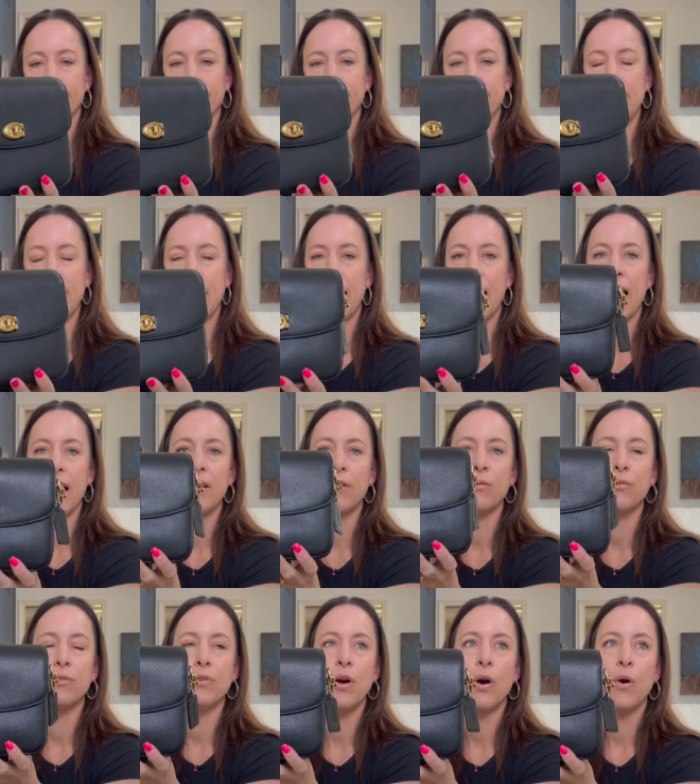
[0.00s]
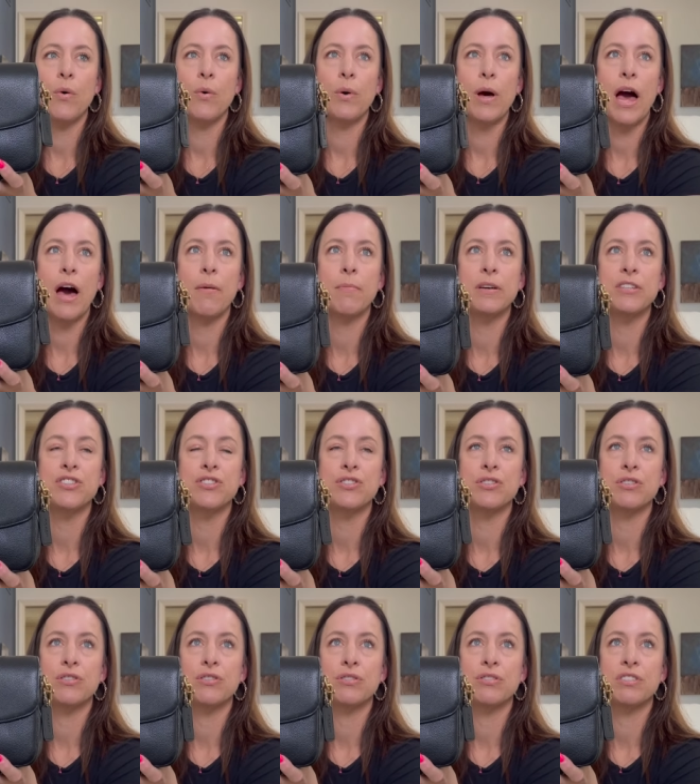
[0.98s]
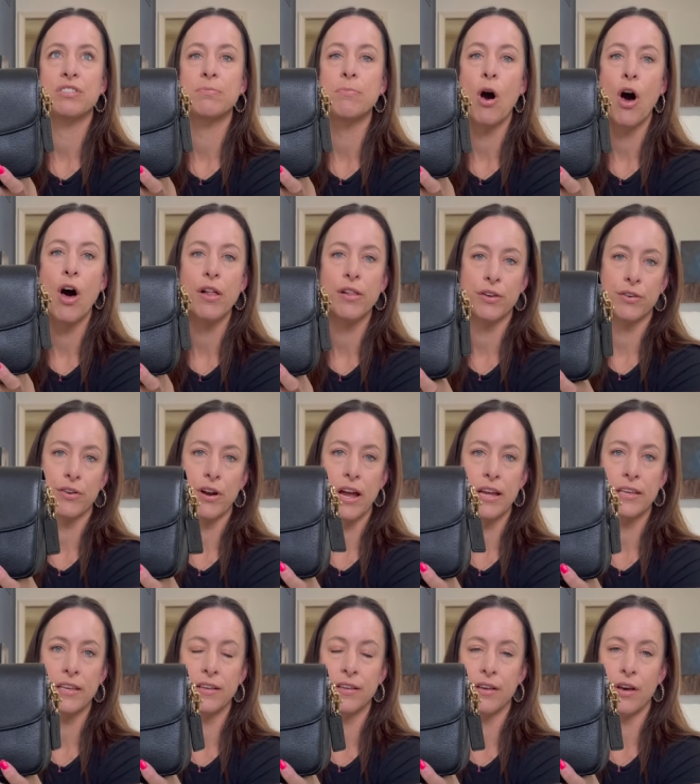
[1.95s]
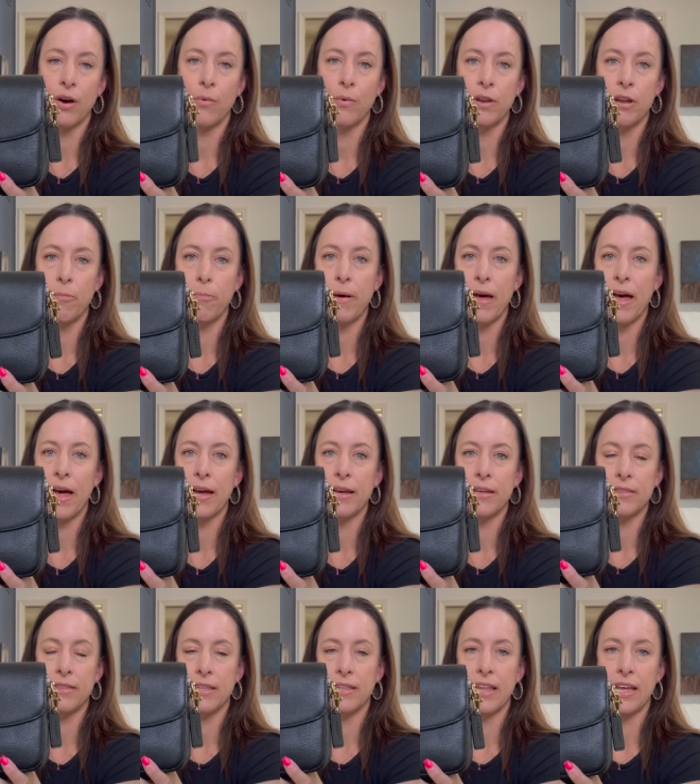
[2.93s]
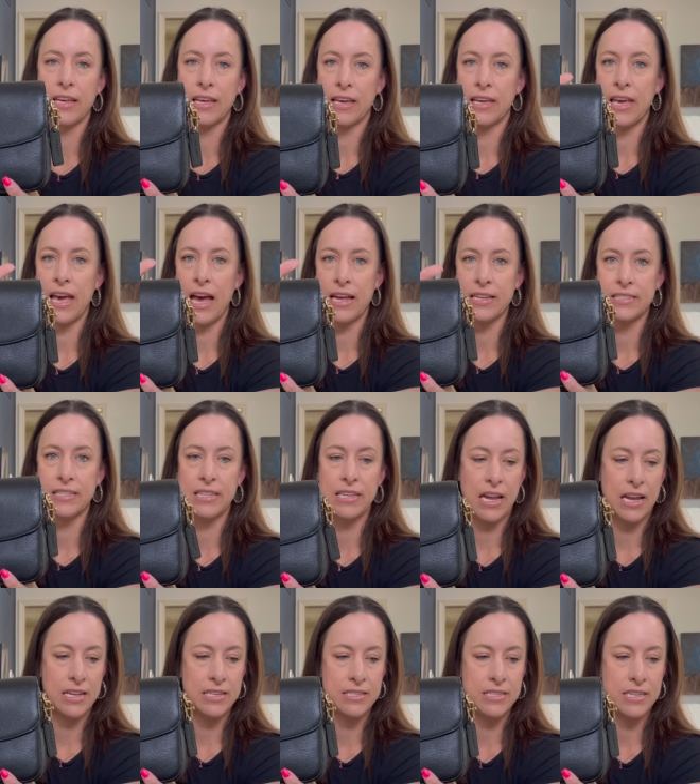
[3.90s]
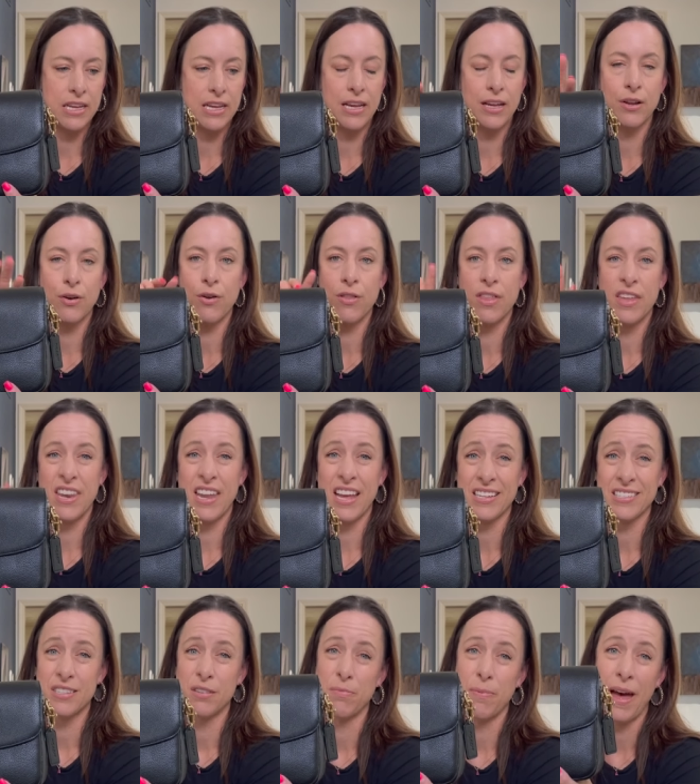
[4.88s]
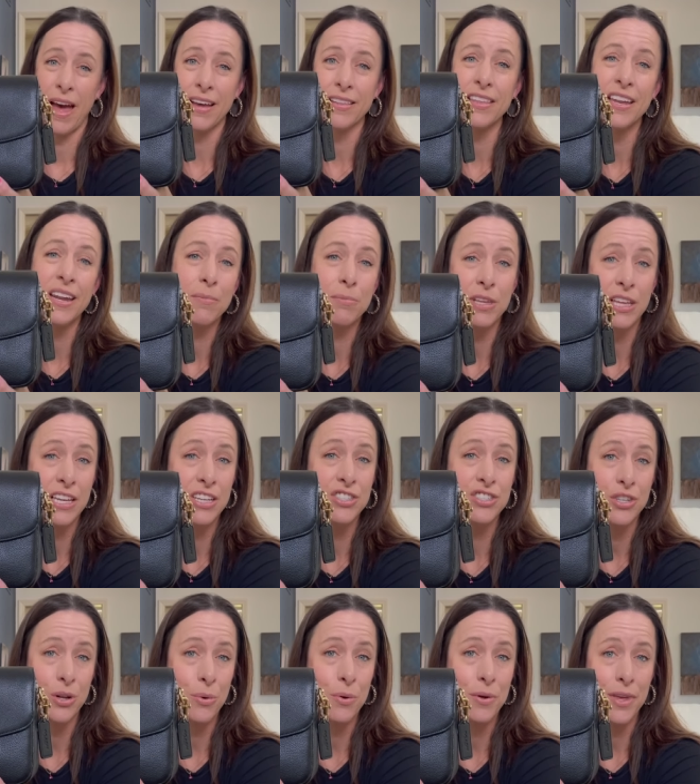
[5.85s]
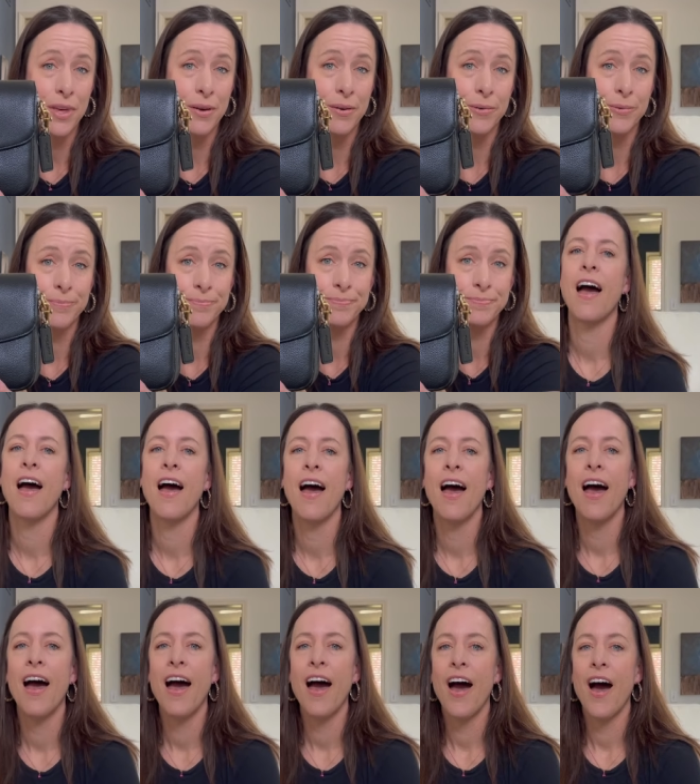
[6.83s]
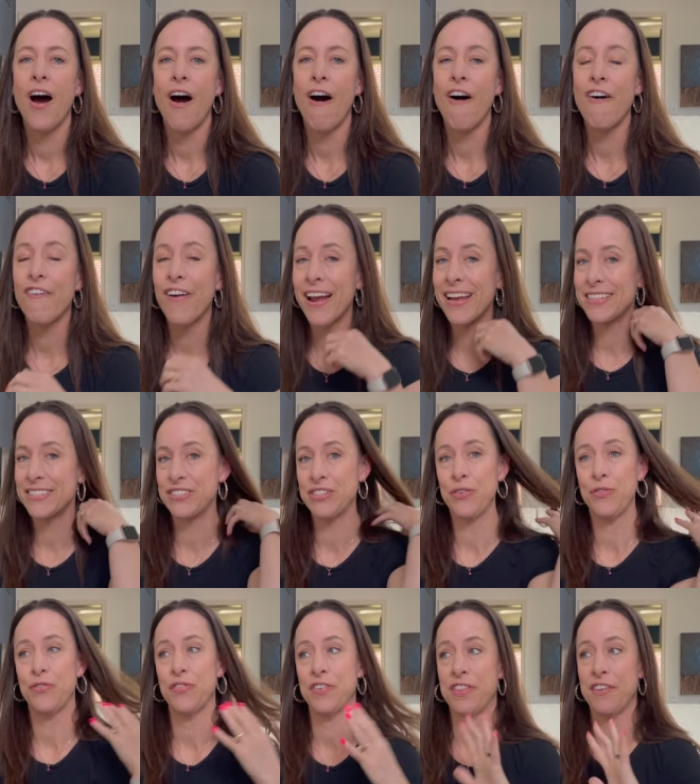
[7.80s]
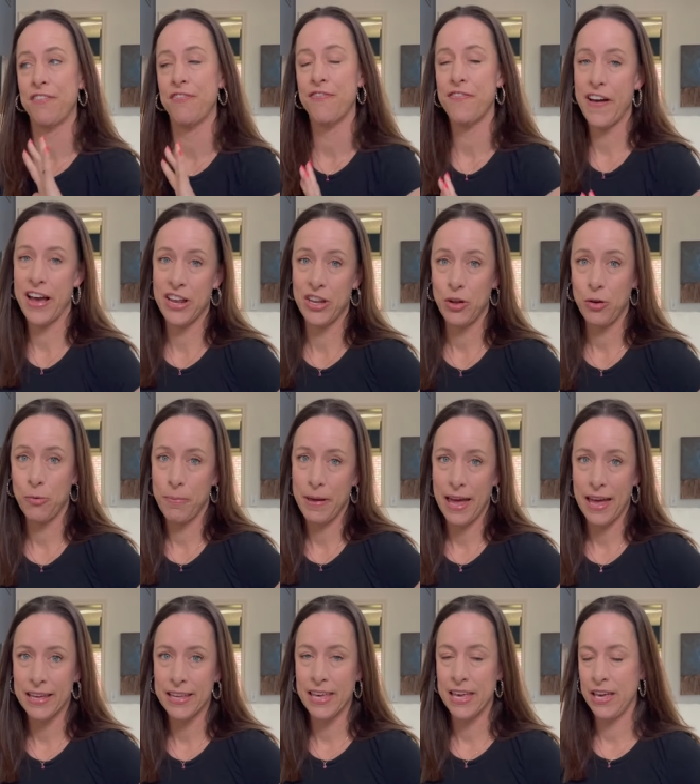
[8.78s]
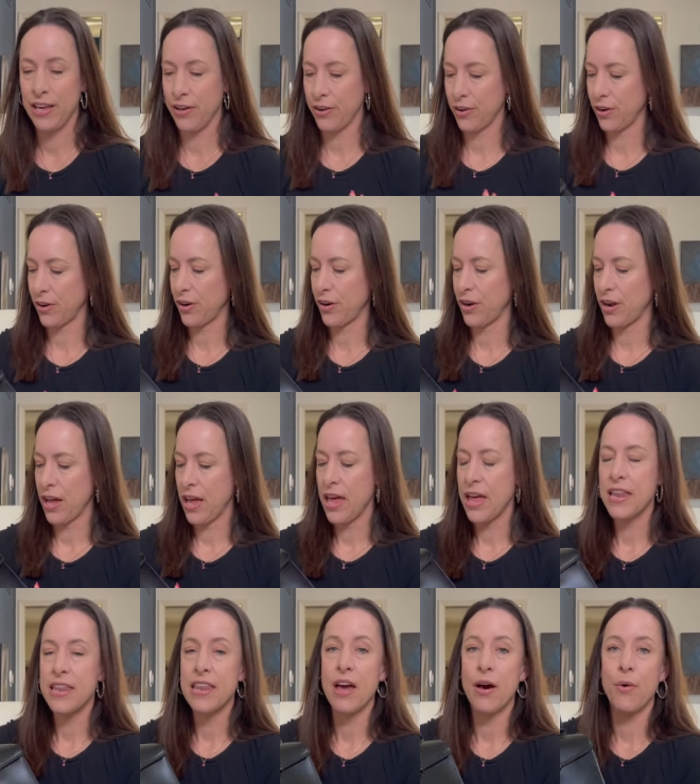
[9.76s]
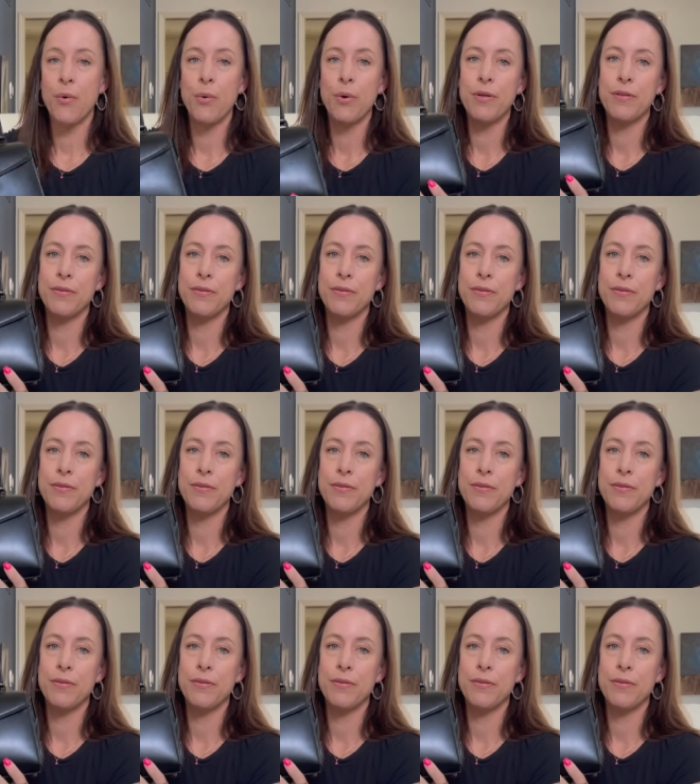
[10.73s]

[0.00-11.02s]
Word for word: yeah, I don't know how much smaller I can go in a bag than like a Cassie 19 or the next bag that I'm gonna show you. All right, so for the final bag here, now